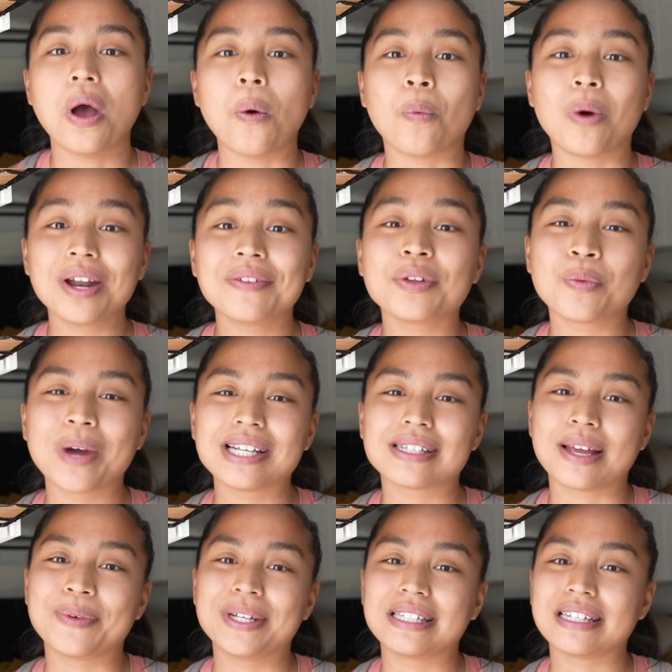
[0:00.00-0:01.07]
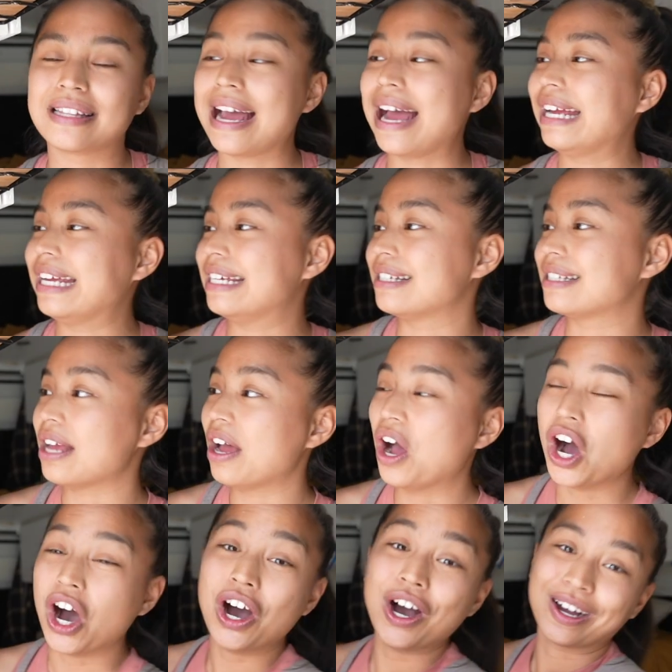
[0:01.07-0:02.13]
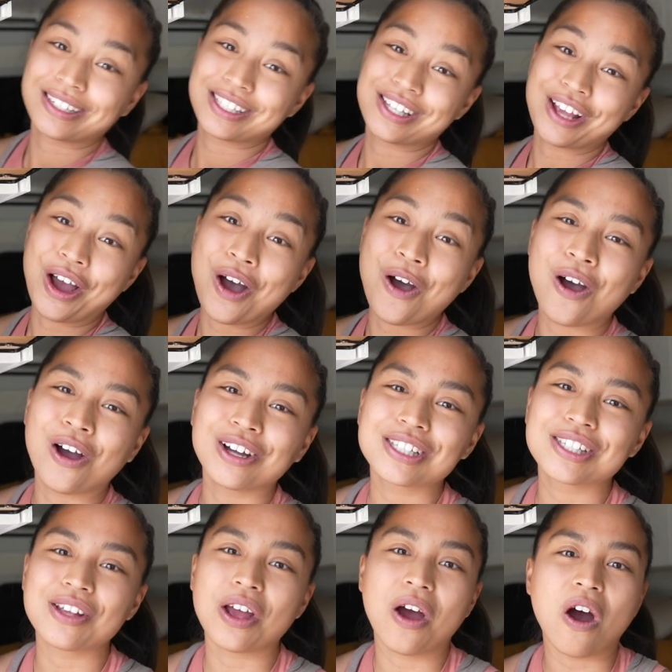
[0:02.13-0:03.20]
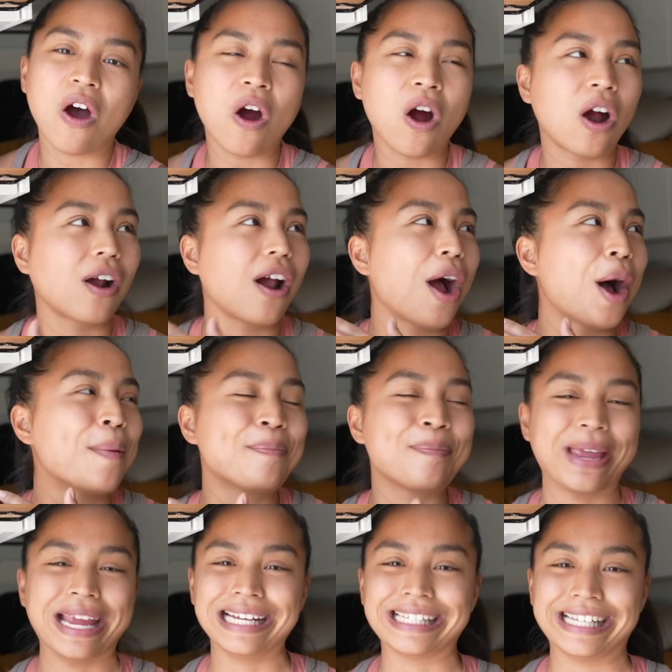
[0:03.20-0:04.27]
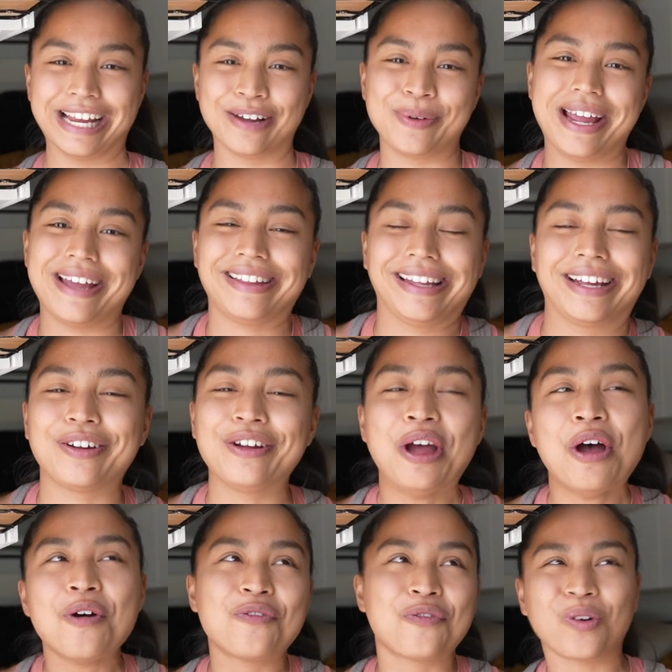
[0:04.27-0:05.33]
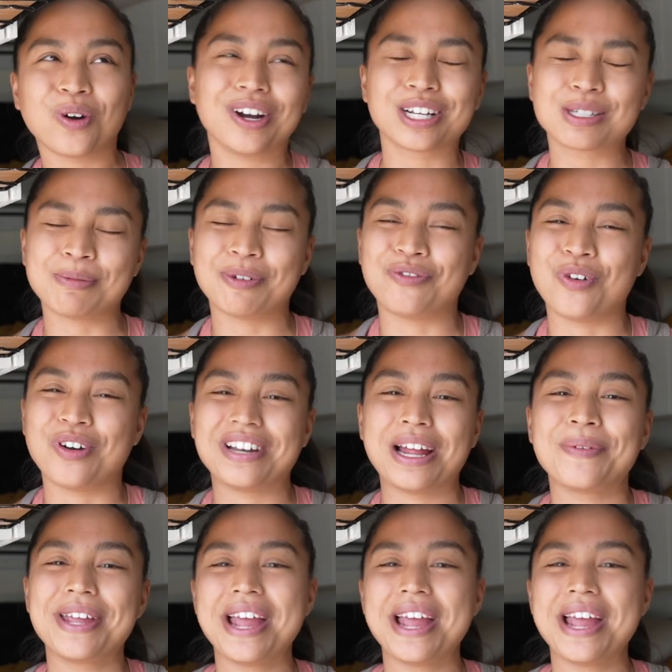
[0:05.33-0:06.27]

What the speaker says: One of the ways that we did that is hooks. Hooks are amazing. We had like 4 hooks before, now we